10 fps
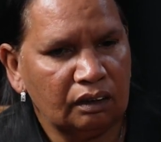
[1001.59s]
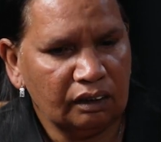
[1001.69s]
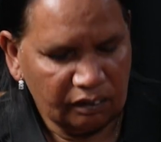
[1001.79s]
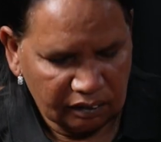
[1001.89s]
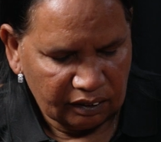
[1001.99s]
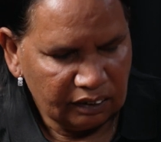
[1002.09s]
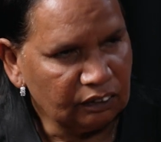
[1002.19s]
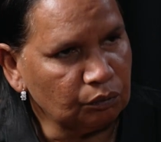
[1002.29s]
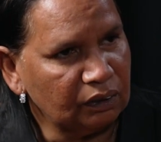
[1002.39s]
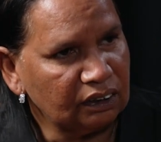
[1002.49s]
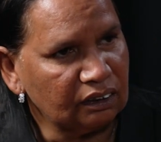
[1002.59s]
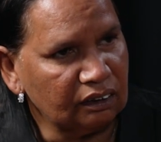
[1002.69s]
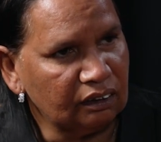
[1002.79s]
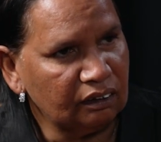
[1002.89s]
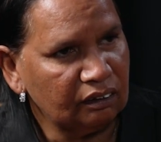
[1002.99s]
In the case of
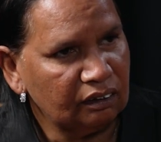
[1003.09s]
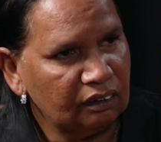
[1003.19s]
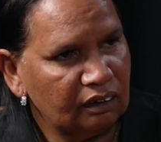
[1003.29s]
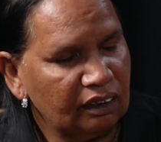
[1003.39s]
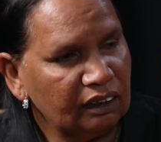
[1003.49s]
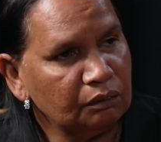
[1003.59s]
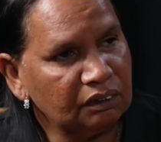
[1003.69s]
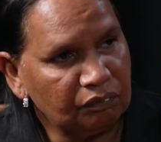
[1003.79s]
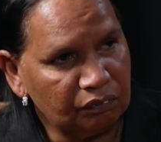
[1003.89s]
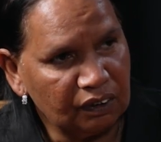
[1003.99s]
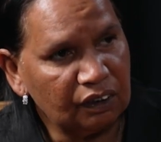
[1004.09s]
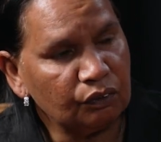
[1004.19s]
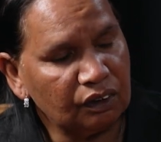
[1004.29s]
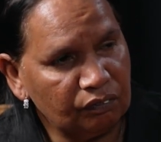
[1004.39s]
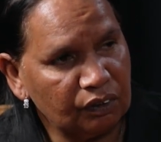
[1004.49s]
Wesley, he was
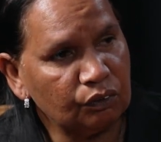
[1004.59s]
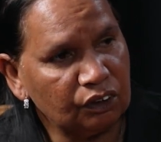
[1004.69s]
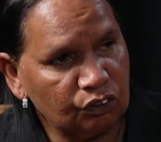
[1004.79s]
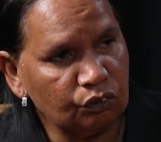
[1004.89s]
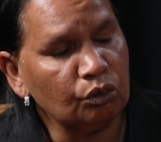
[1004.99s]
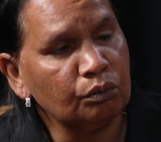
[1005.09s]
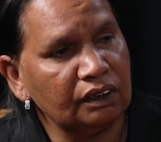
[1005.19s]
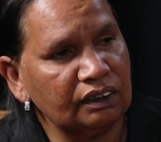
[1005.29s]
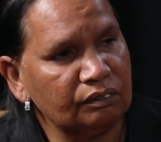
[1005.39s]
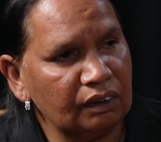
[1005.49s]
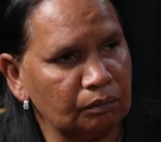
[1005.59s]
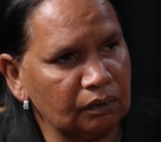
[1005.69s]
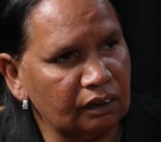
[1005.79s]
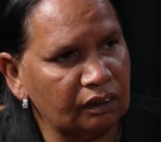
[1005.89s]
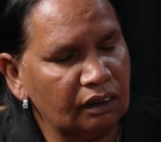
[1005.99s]
very, very strong with his
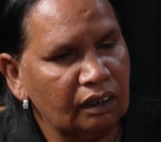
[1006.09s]
family,